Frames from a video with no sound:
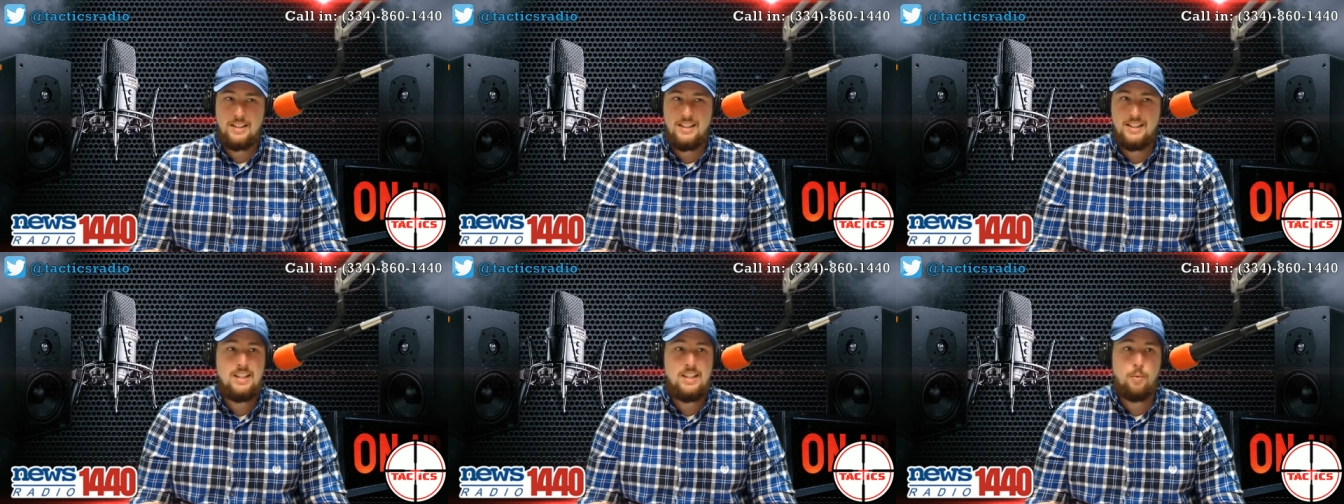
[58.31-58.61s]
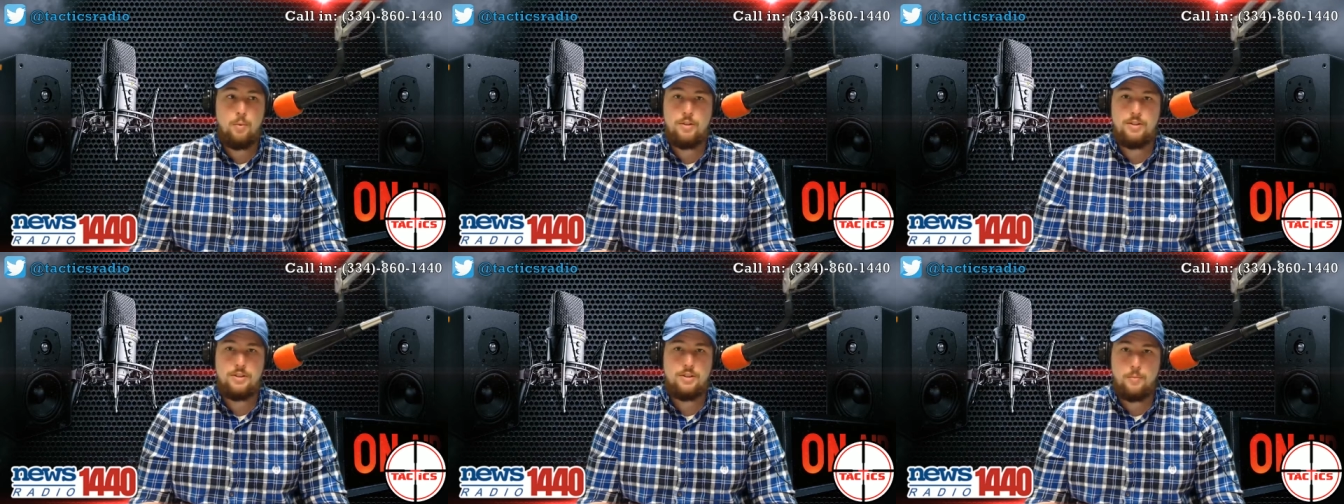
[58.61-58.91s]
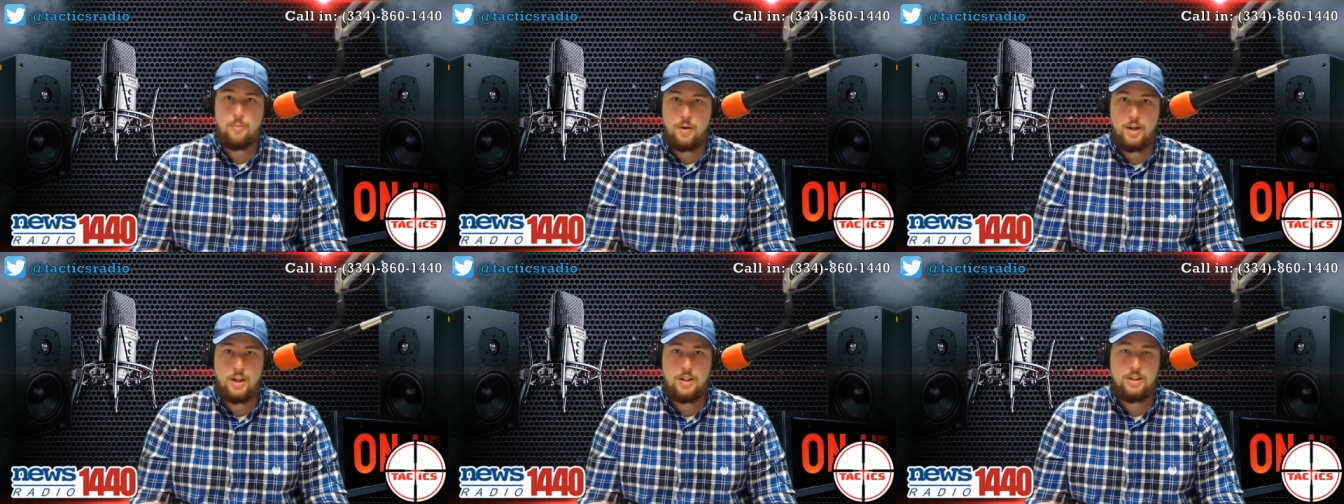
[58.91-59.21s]
anyone's
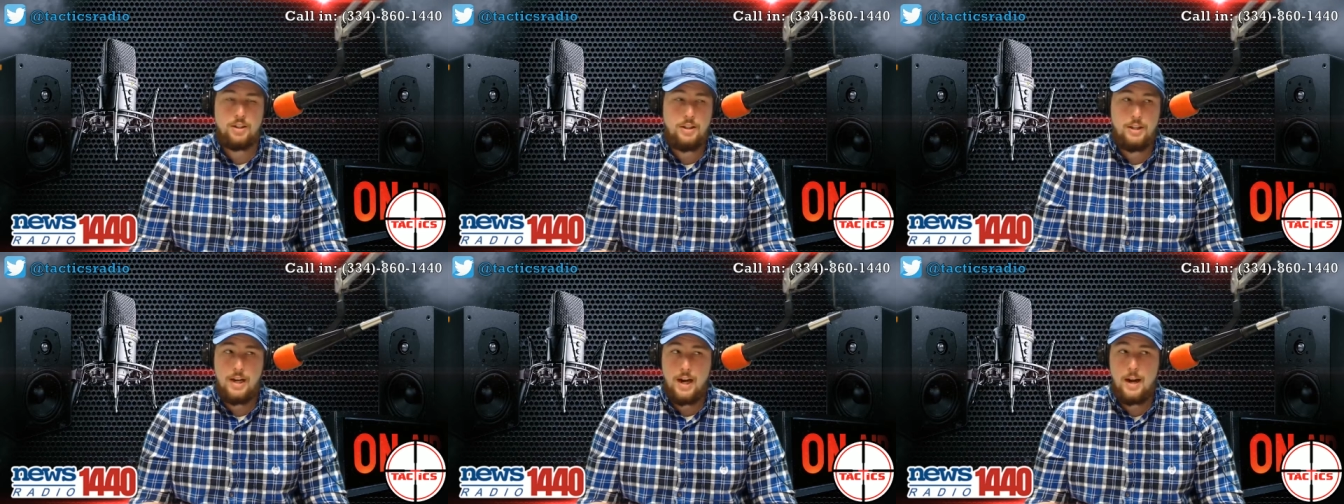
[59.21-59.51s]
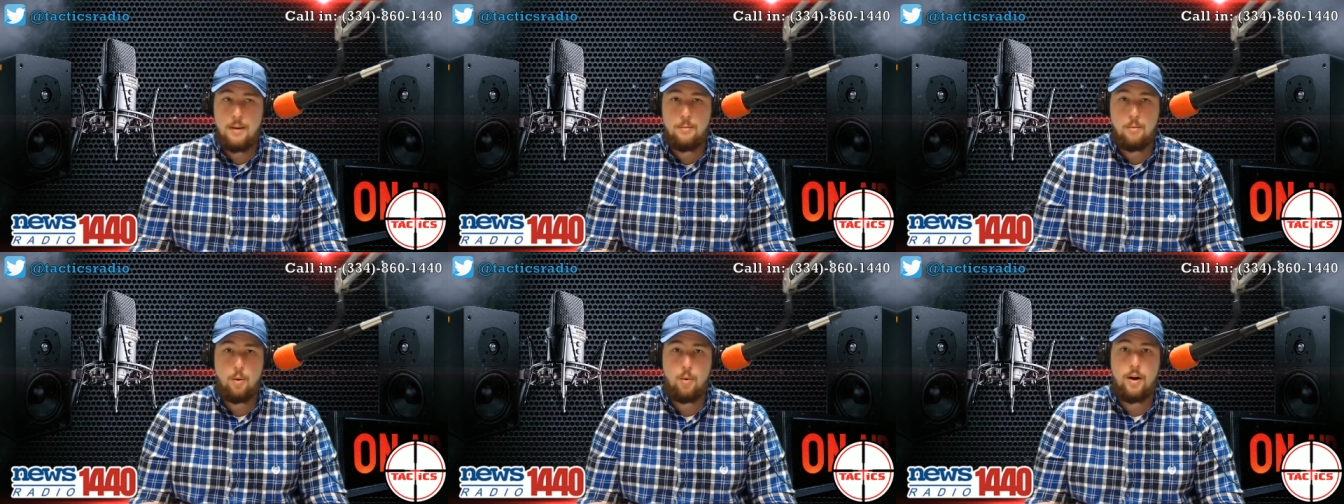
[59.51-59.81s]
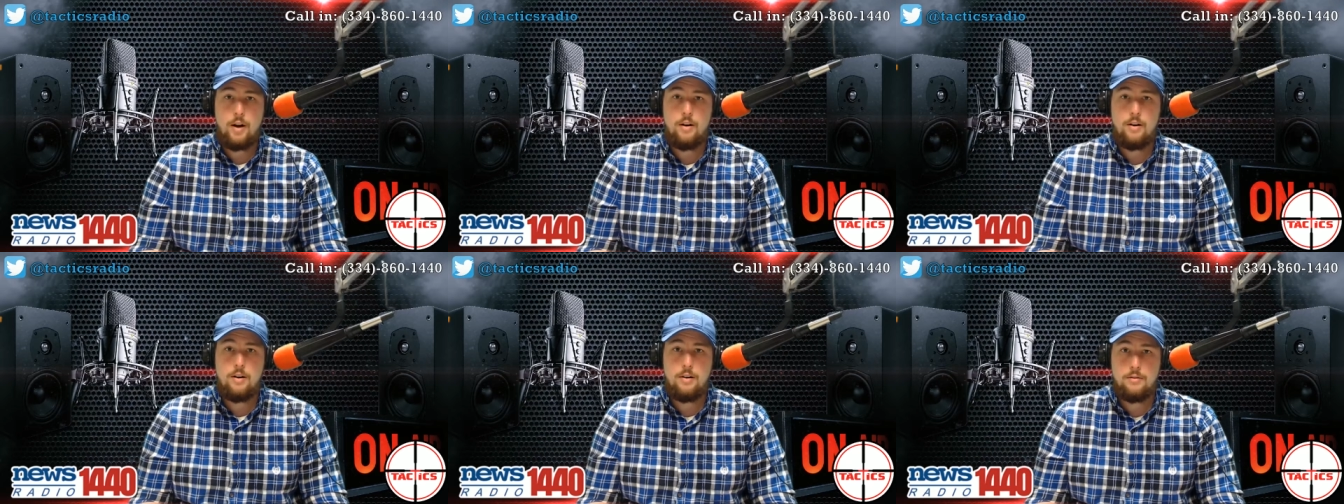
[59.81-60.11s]
oppression that I'm
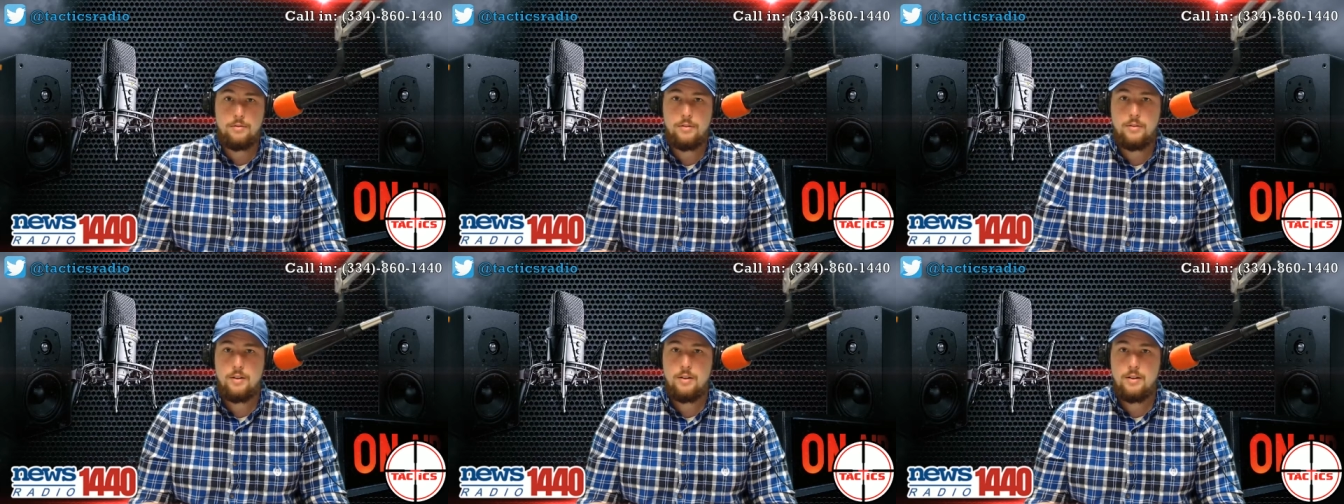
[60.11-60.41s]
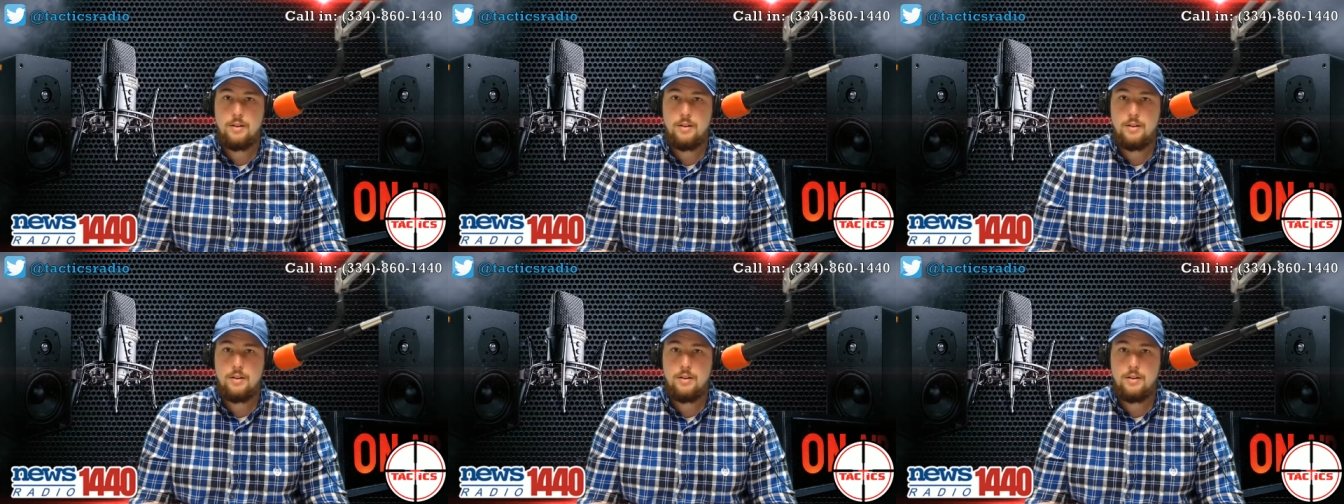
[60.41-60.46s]
aware of.